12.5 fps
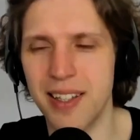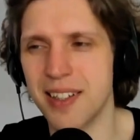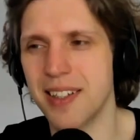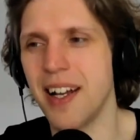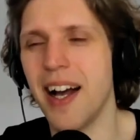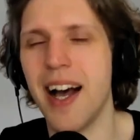of
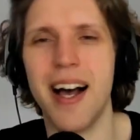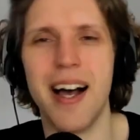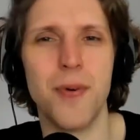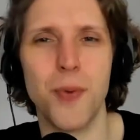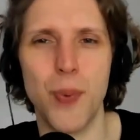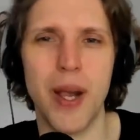like
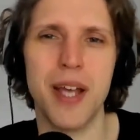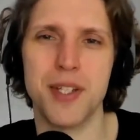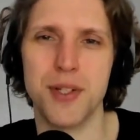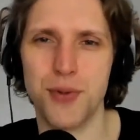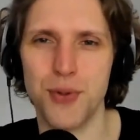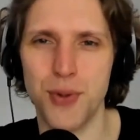
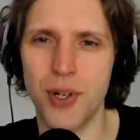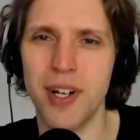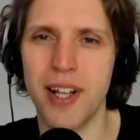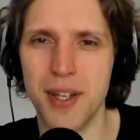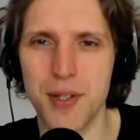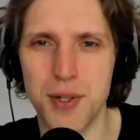waiting
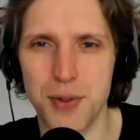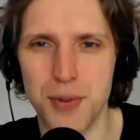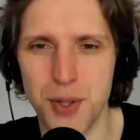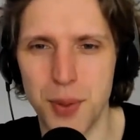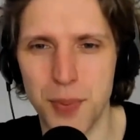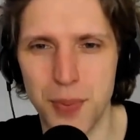for an
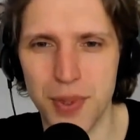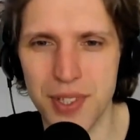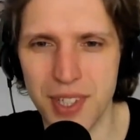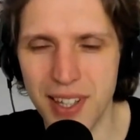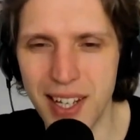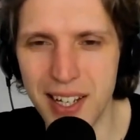answer from
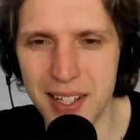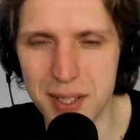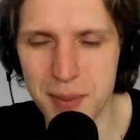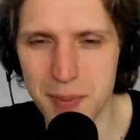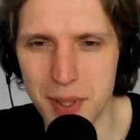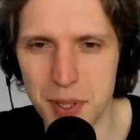the client.